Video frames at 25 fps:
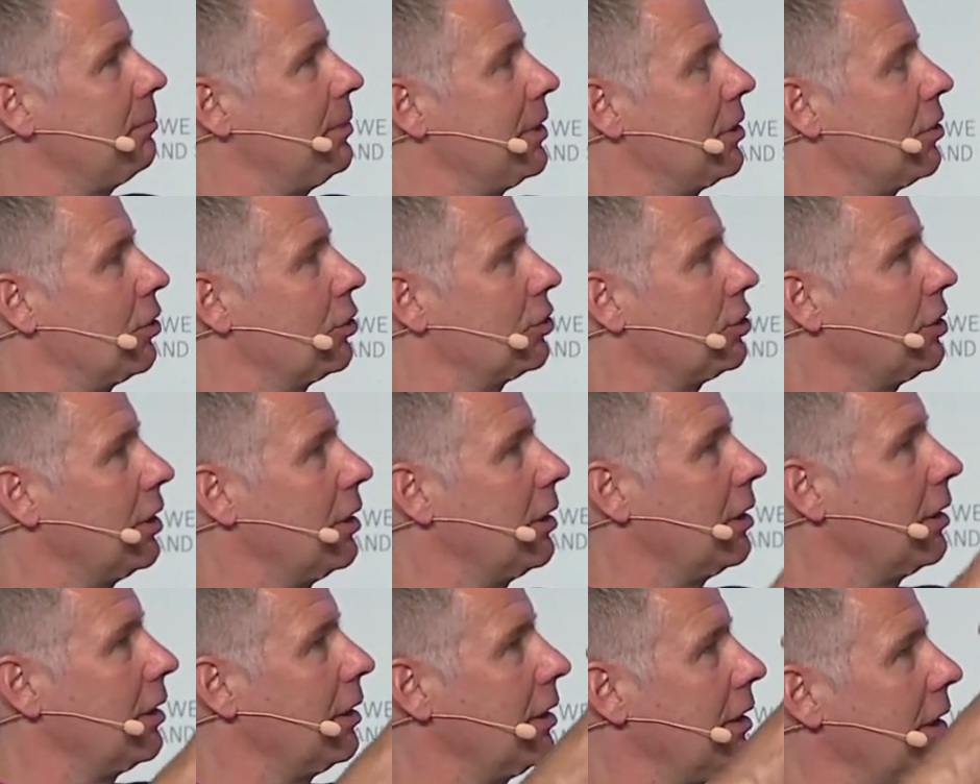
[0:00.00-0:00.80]
Because
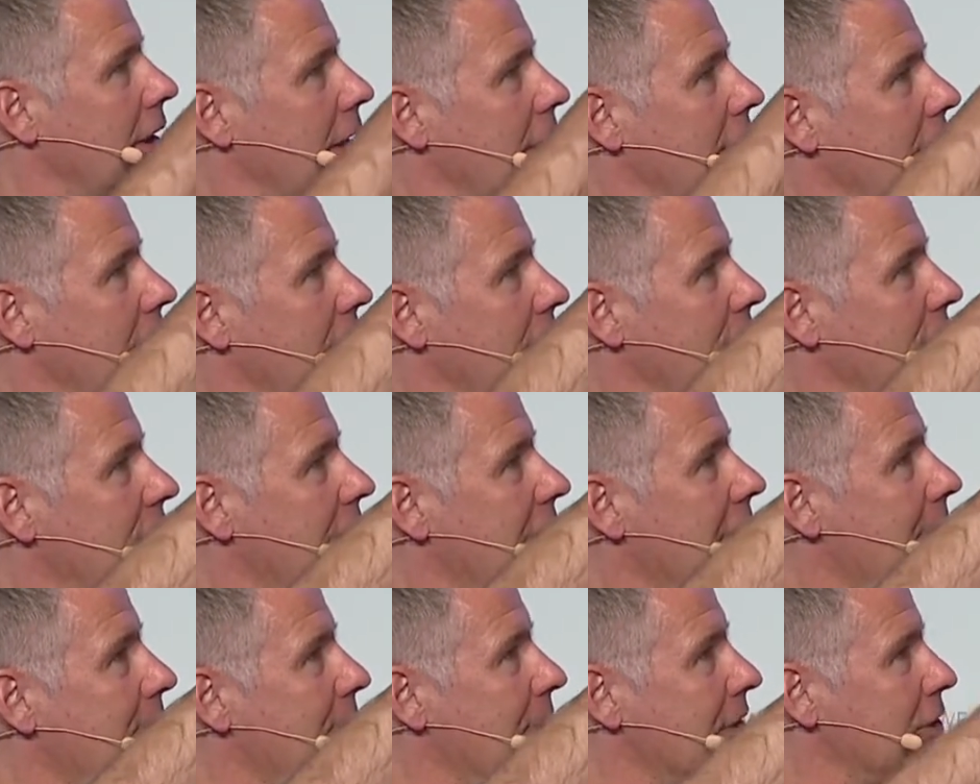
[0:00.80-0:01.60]
if
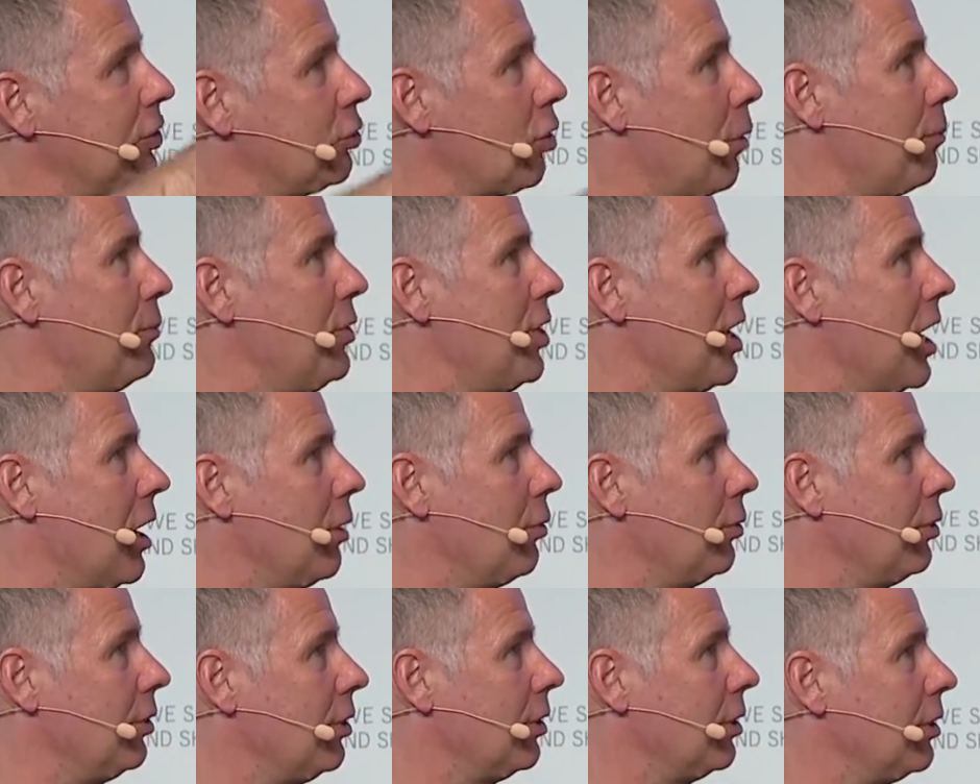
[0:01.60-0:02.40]
it happens top
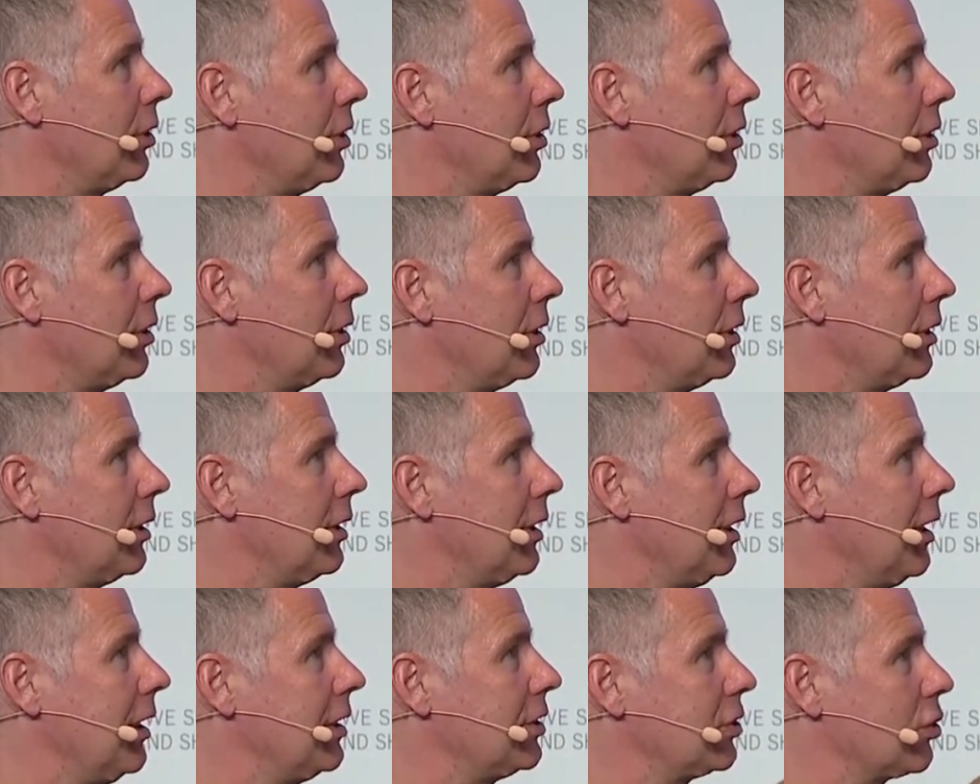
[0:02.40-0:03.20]
down,
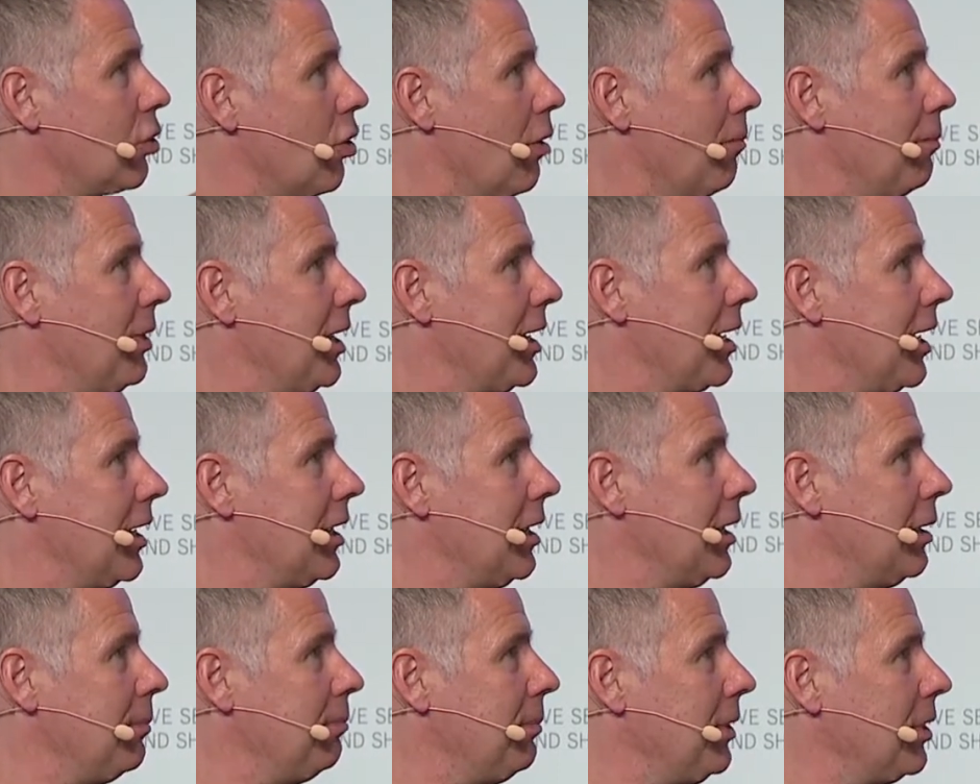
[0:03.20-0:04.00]
it's
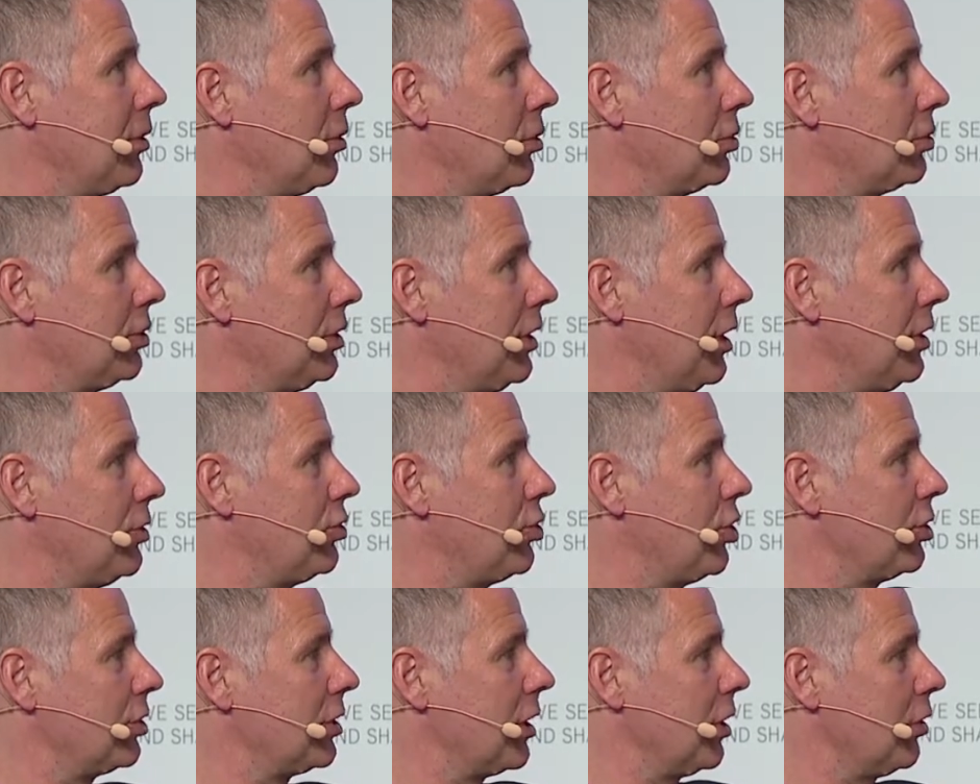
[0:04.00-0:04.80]
complicated because
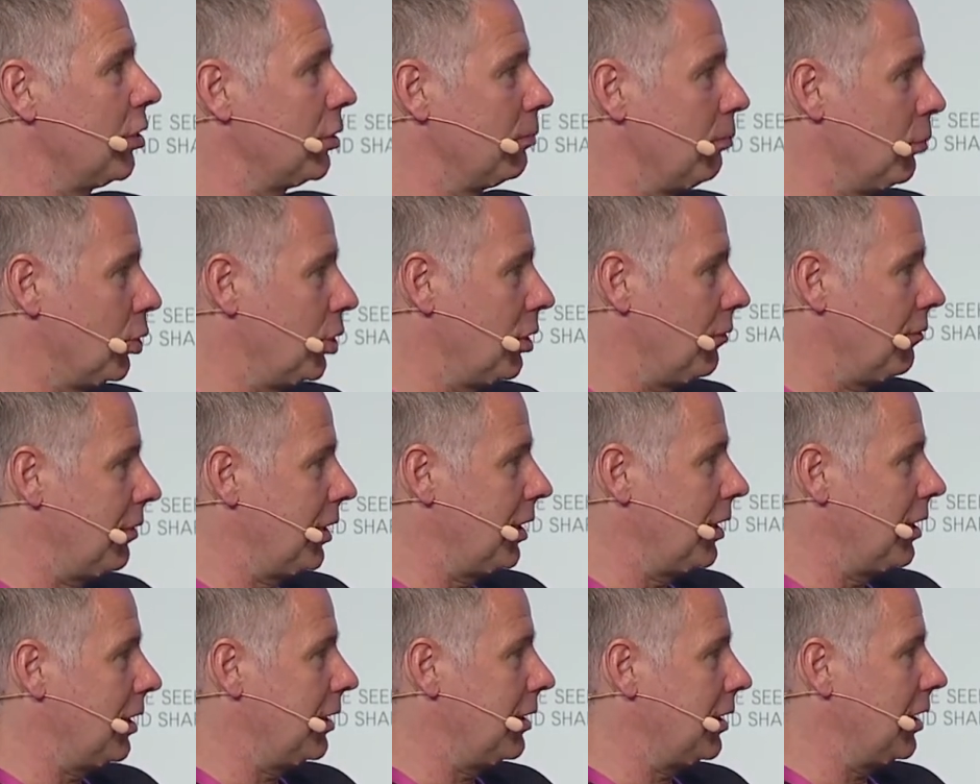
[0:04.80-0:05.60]
teachers are not
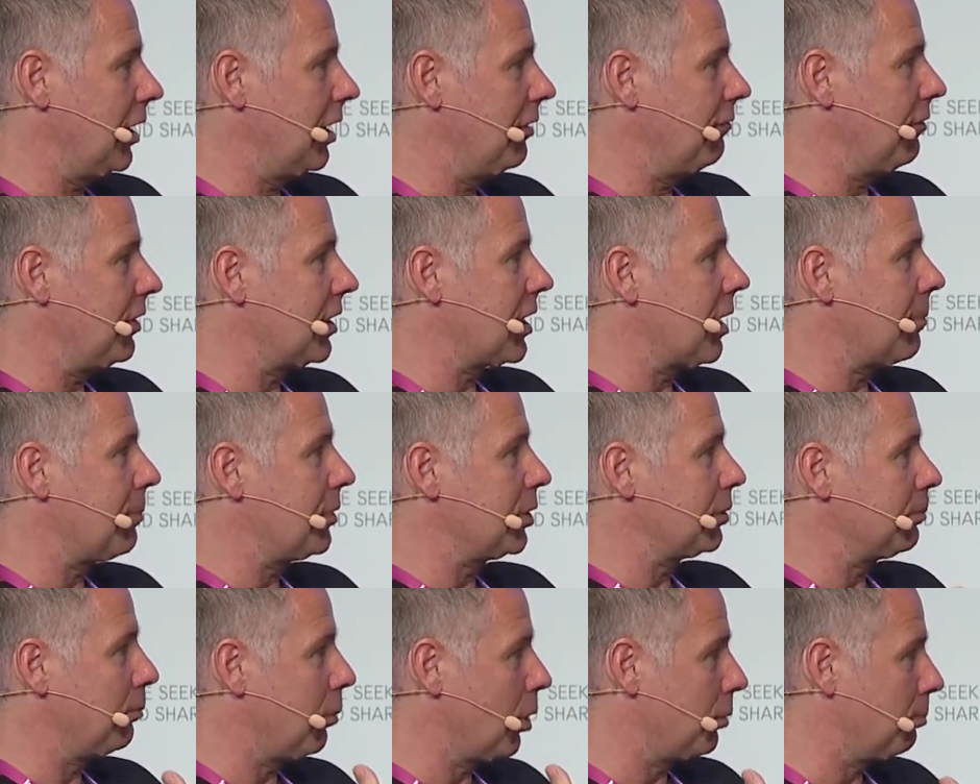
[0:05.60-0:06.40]
motivated. If it
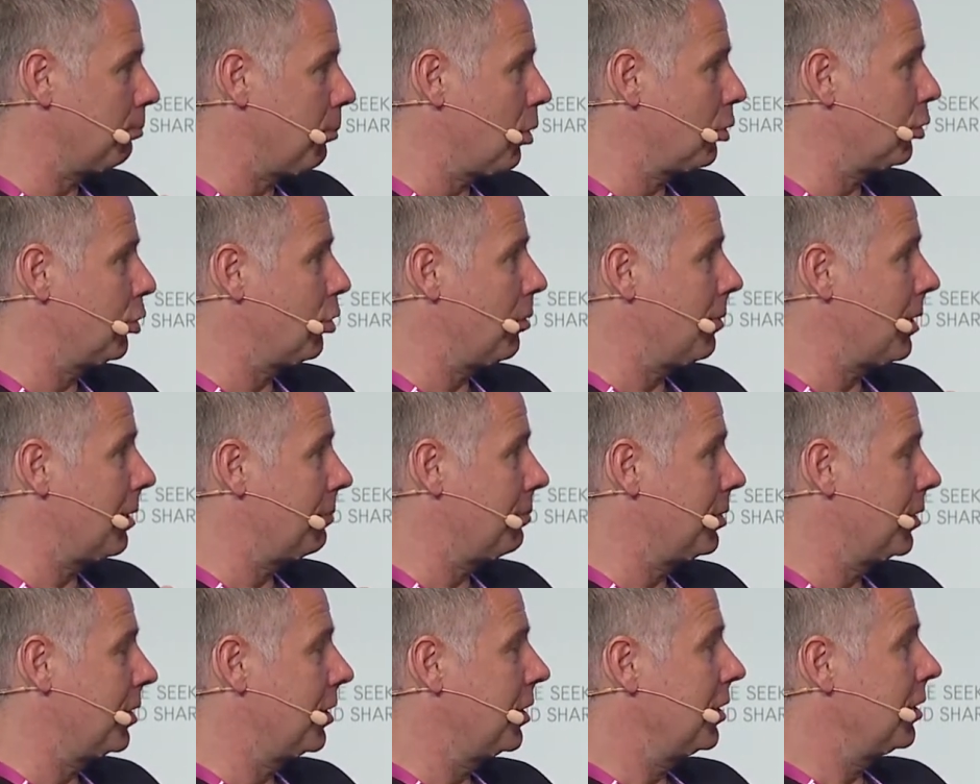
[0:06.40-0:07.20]
happens bottom
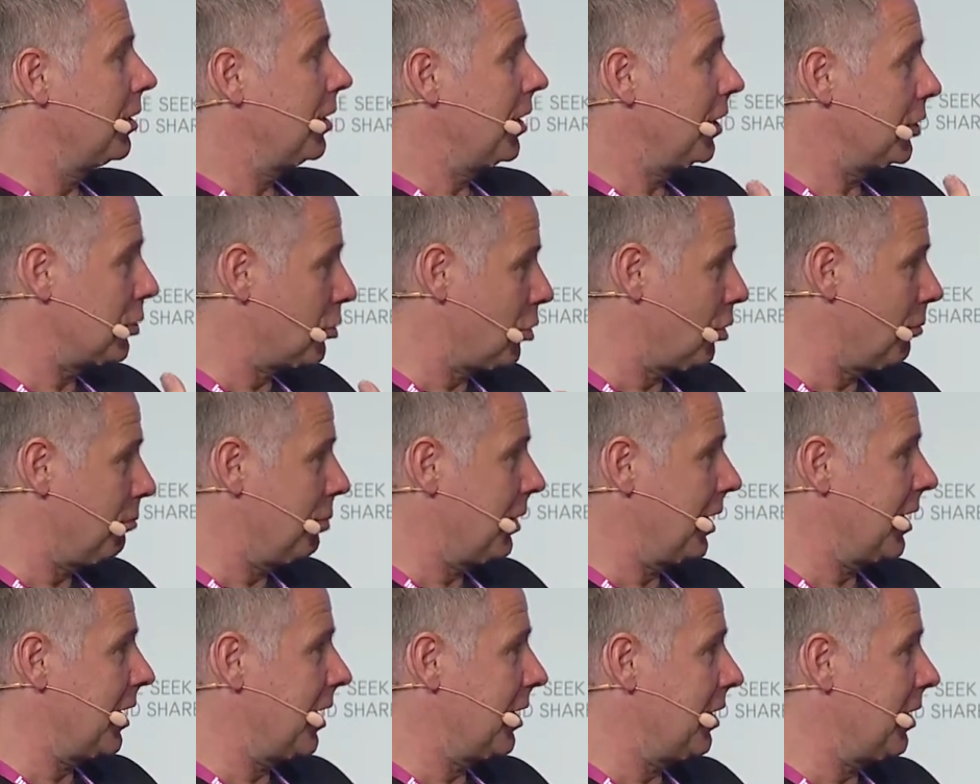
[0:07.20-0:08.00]
up, it's
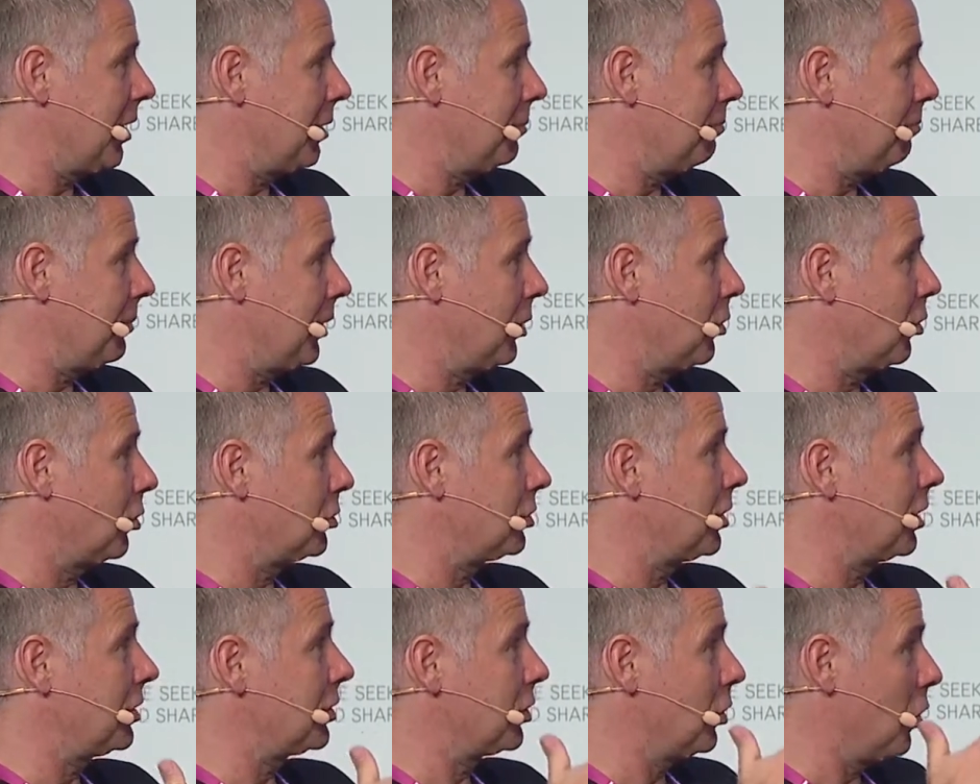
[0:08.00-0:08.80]
complicated
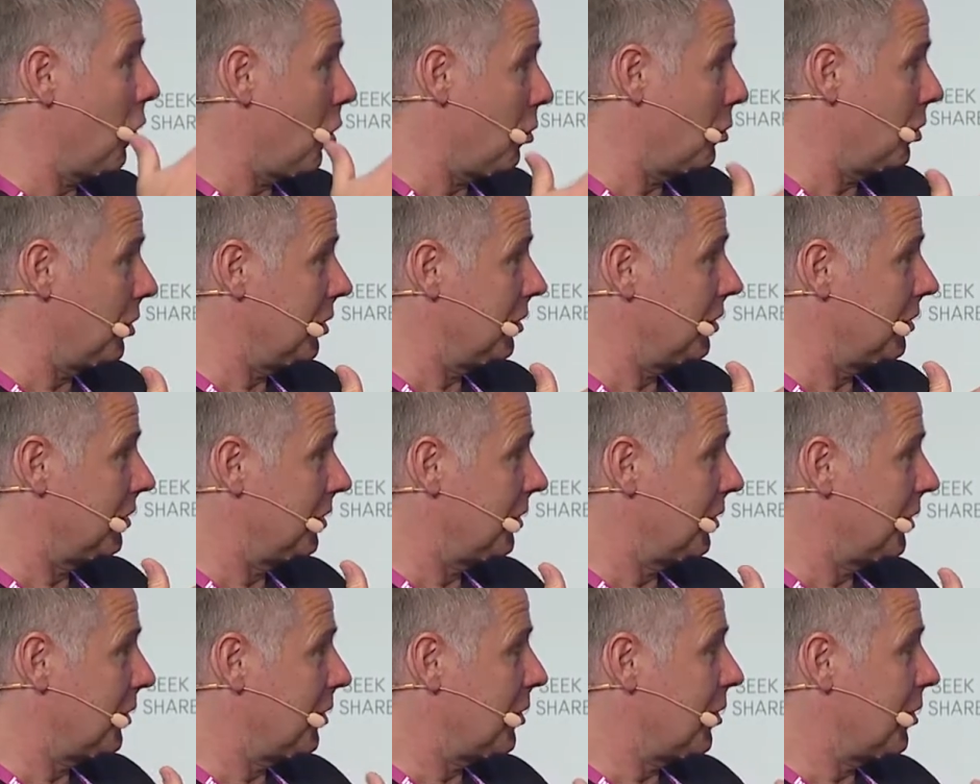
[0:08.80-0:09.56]
because it's slow.